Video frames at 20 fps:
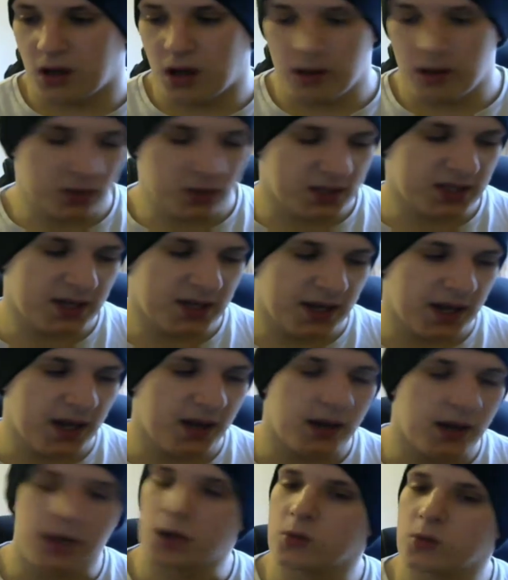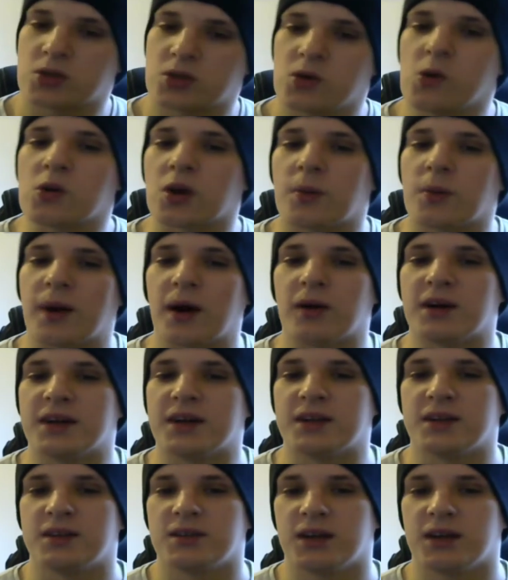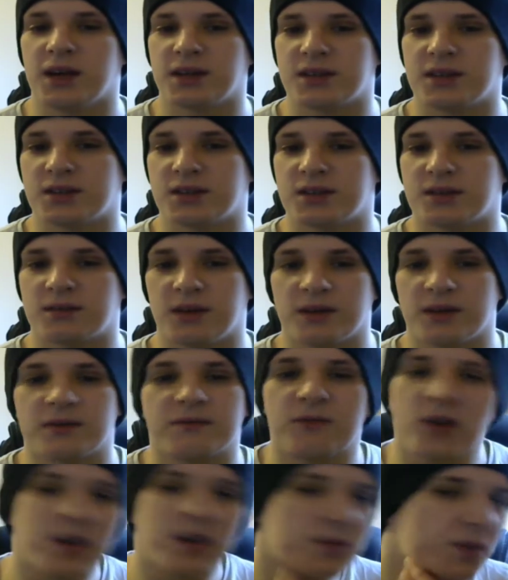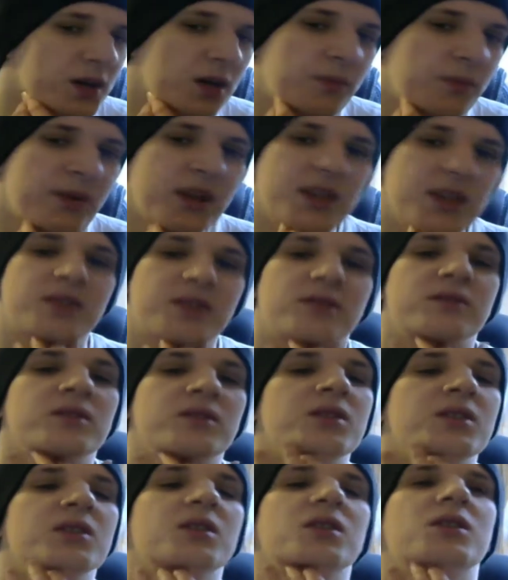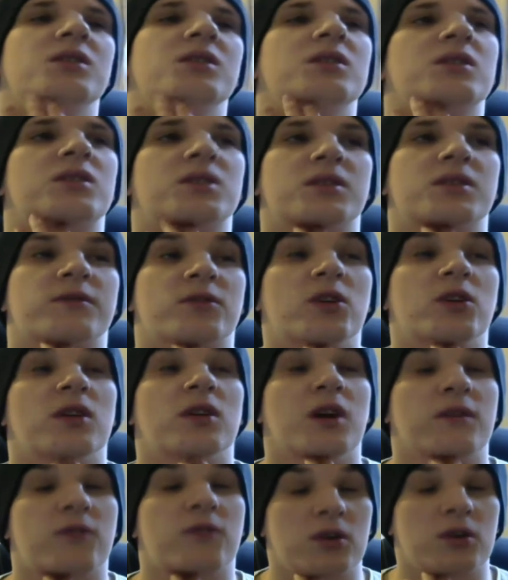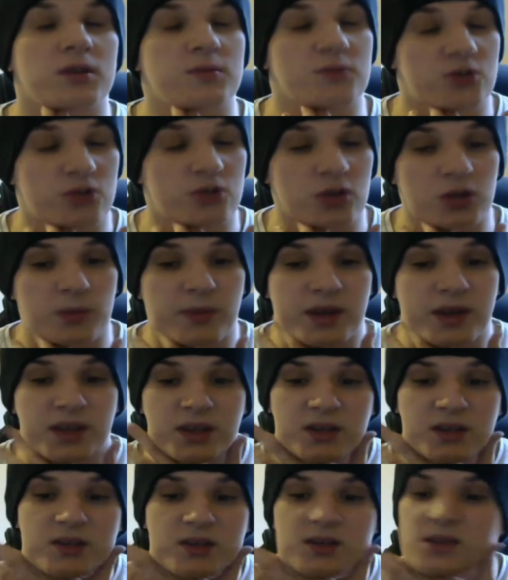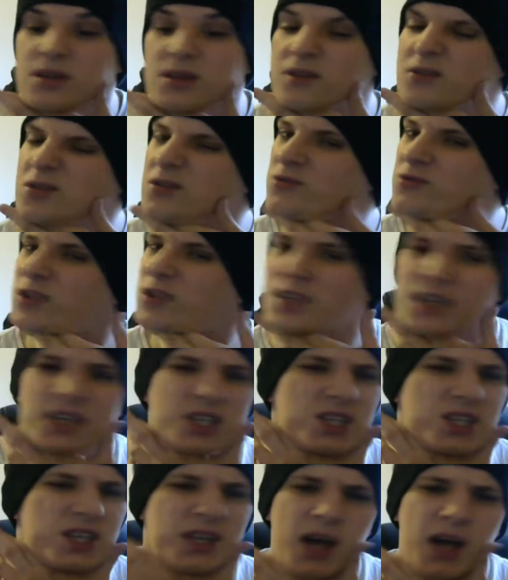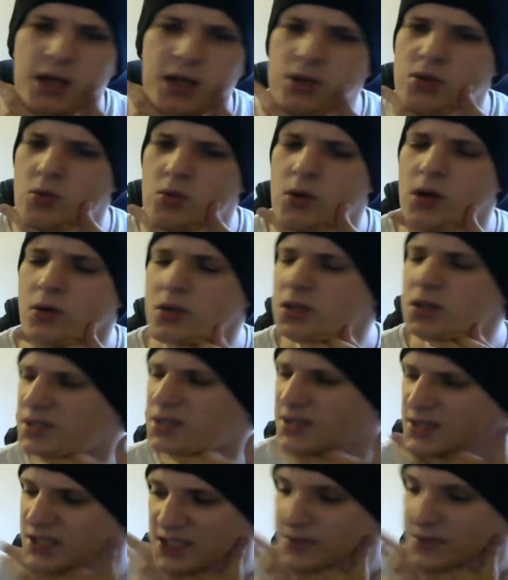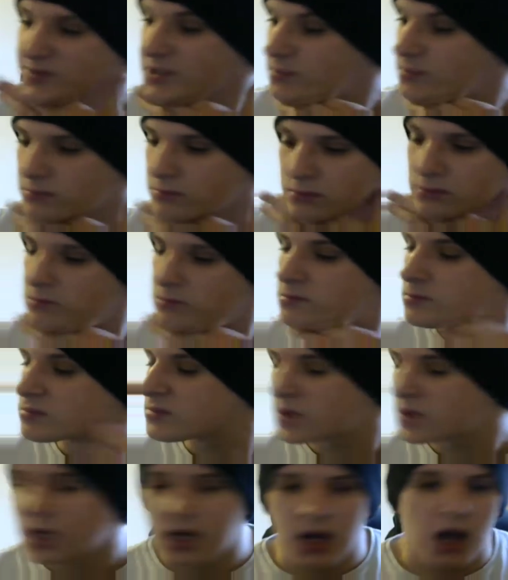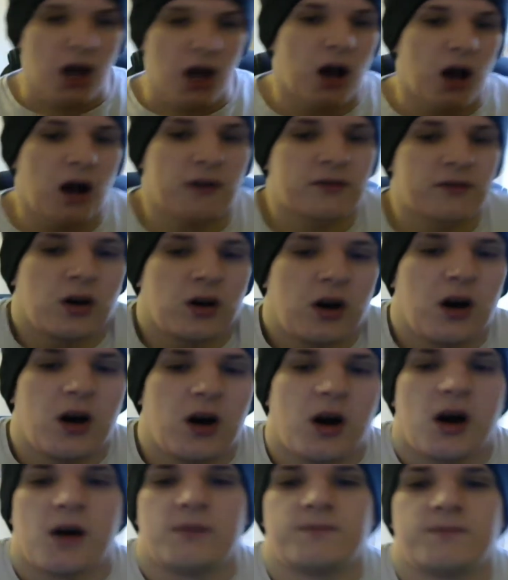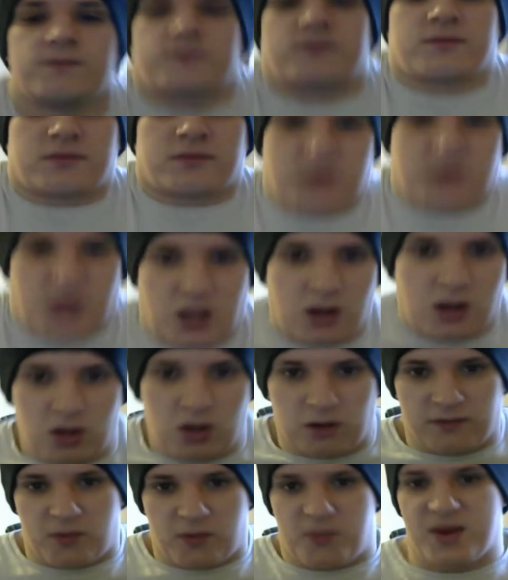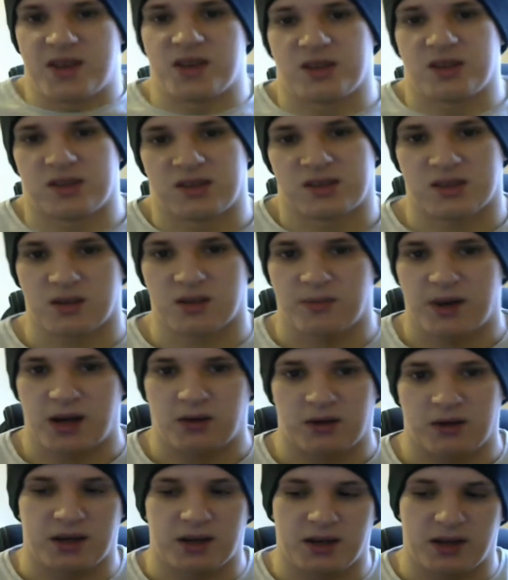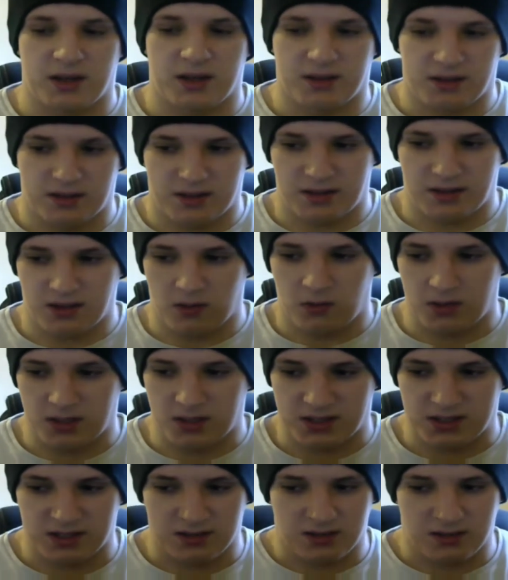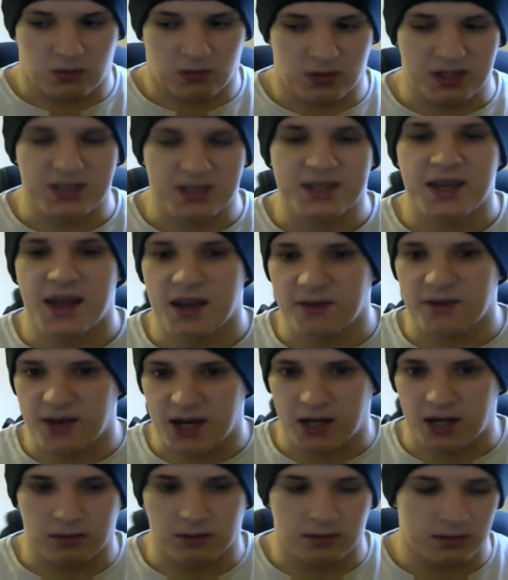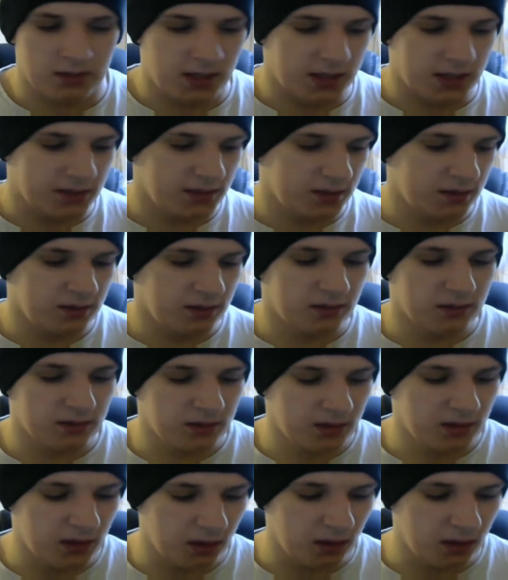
I would sit here and I would talk about it and voice my opinion, because I've got some strong opinions. I've got a really itchy neck as well. God damn it! I've got a lot of opinions about it, and I wanted to air it out. And